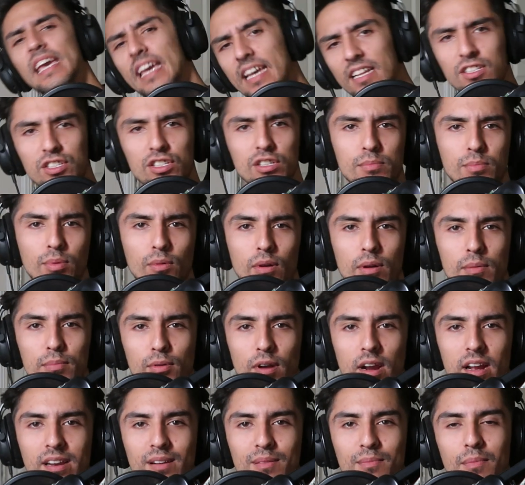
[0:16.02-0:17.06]
It's your boy
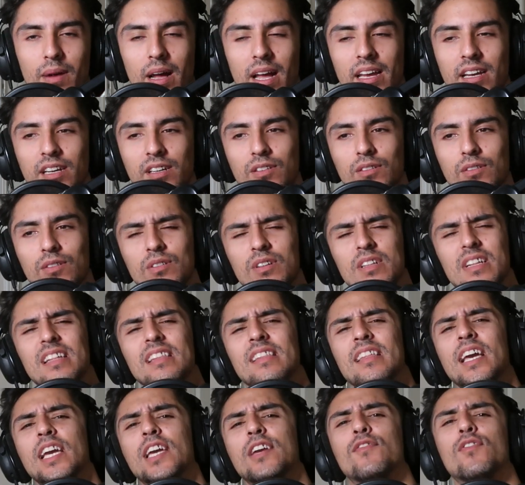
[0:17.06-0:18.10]
Brandon Michael.
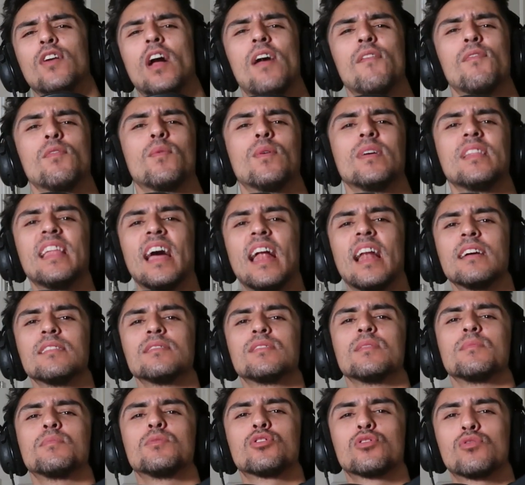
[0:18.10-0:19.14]
Thank you for everyone that
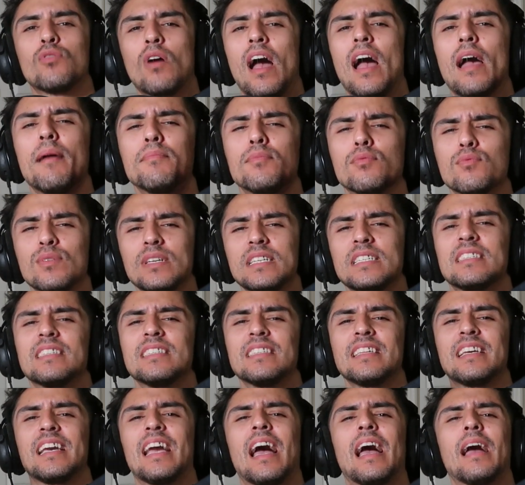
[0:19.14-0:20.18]
has subscribed
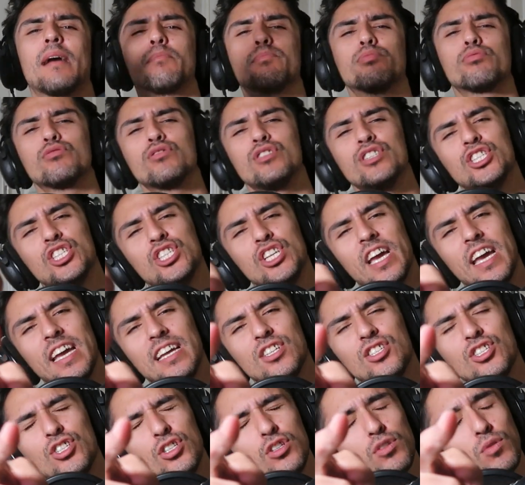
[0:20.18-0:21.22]
recently. I
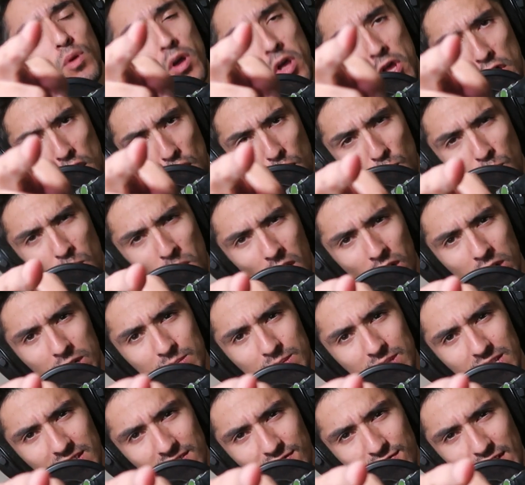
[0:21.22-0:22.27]
appreciate you.
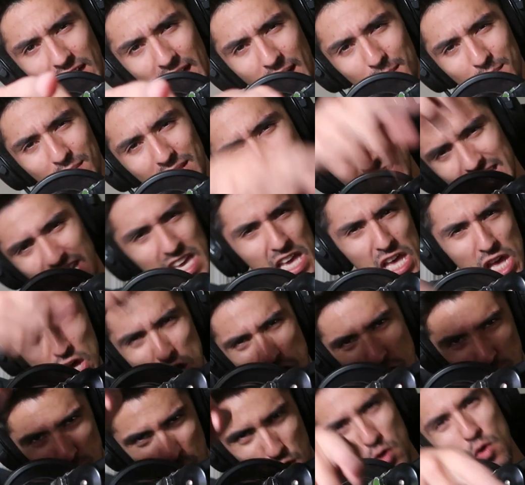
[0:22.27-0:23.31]
Welcome to the family.
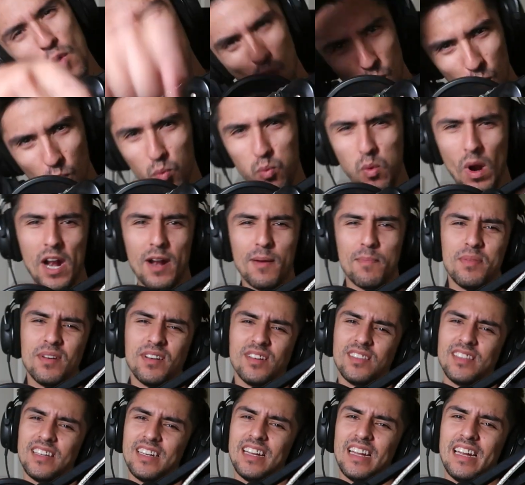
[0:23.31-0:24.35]
We're
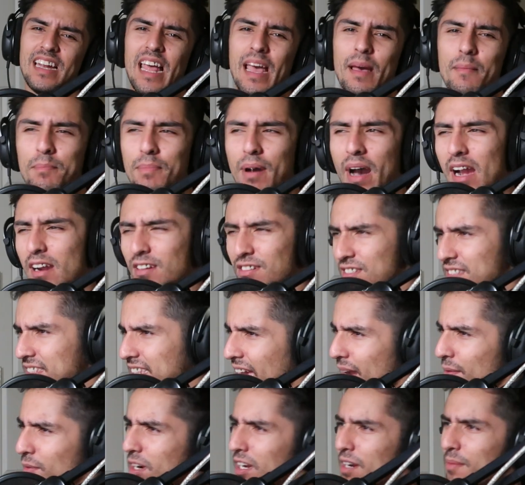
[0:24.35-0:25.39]
building an empire.
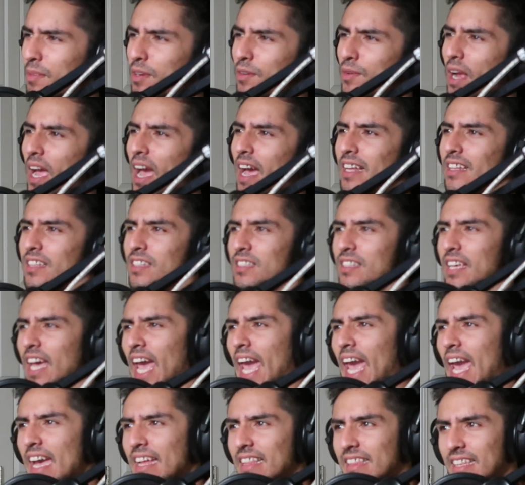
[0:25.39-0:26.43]
Today we're going to be reacting
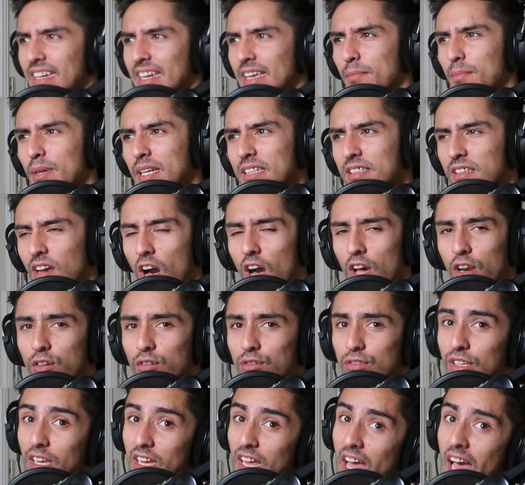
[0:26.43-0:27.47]
to Anthony
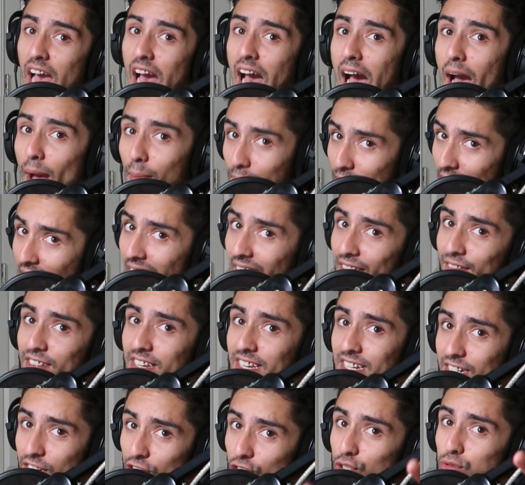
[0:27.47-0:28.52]
McDonald. I'm not
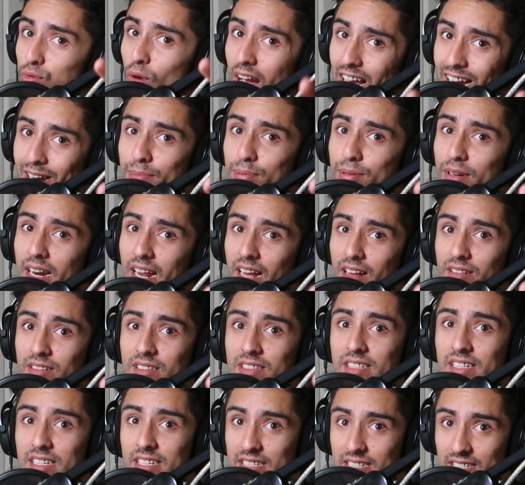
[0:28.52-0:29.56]
even going to try to
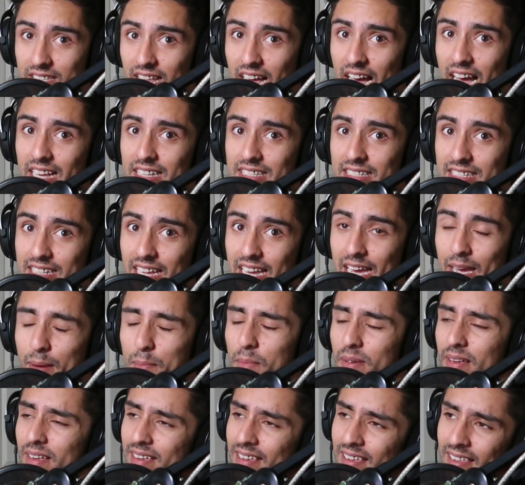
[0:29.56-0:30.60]
pronounce his last
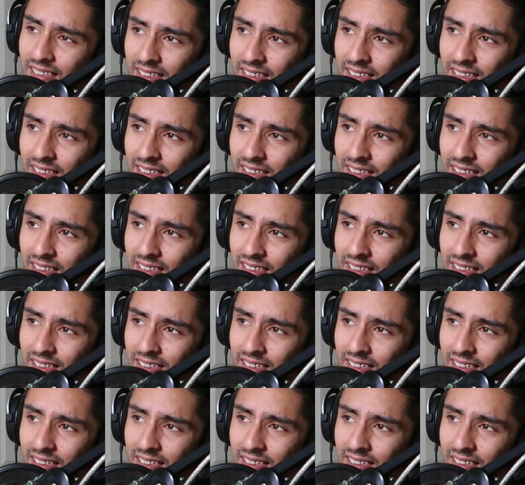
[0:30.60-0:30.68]
name.